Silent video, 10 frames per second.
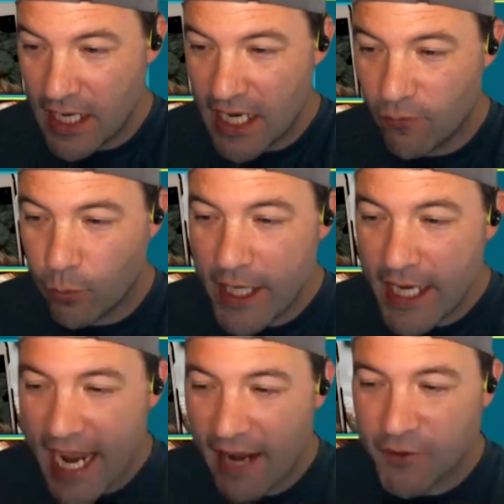If we
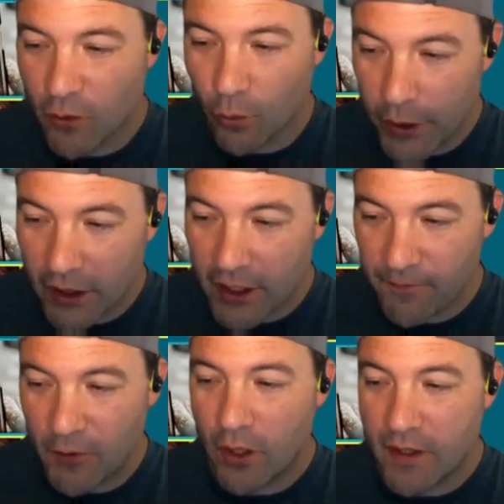have to really
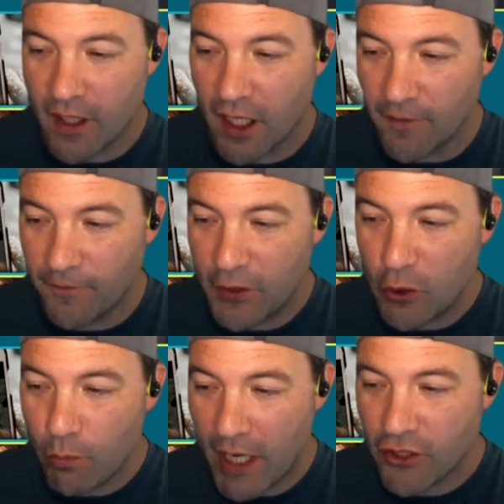focus on a
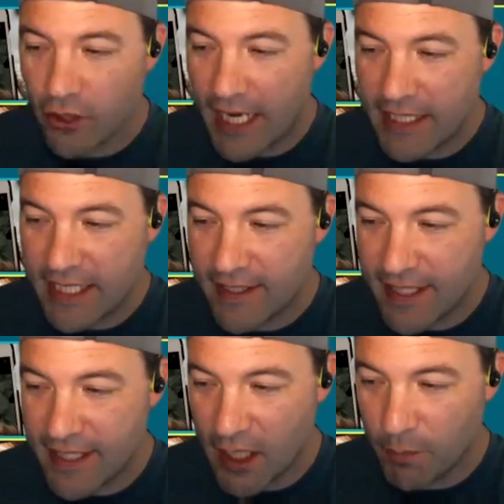few major ideas
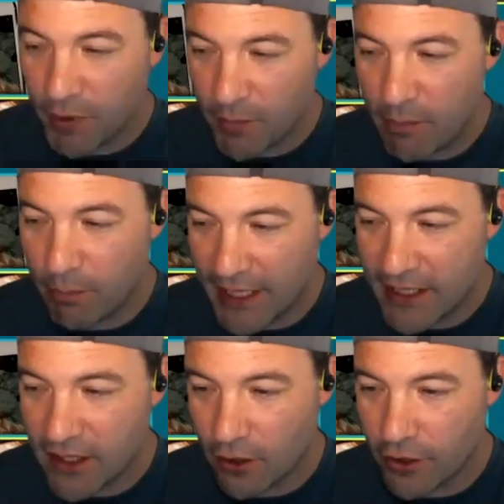to implement
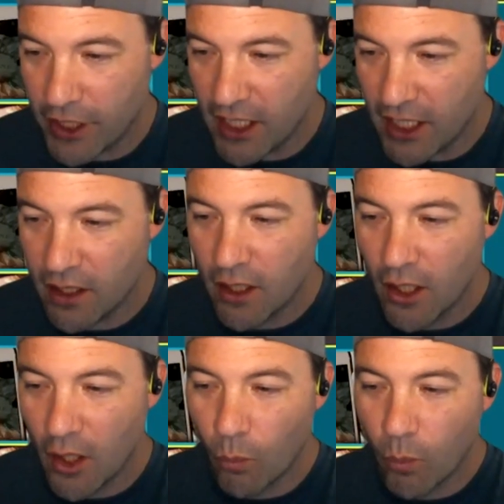blended learning,
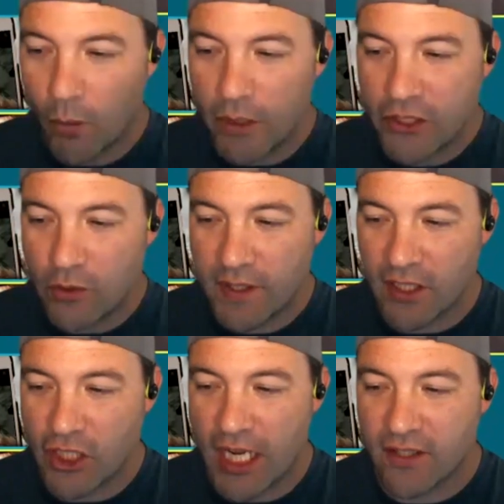what would you
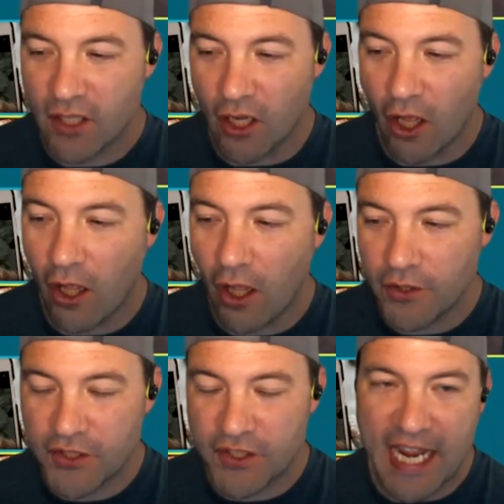suggest all
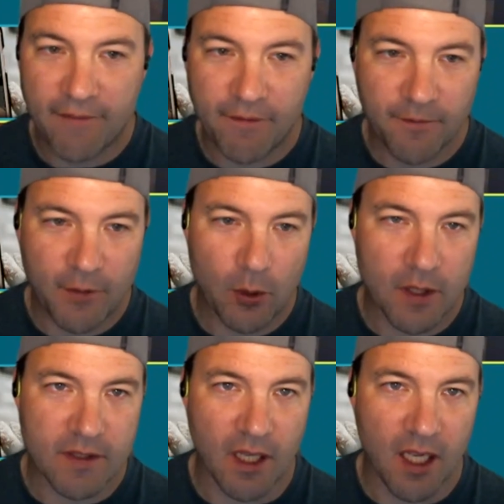staff
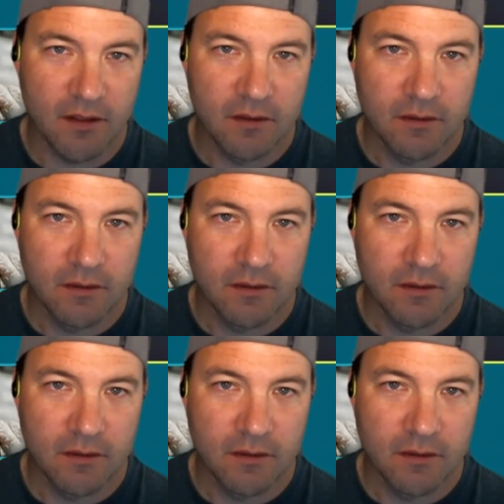focus on?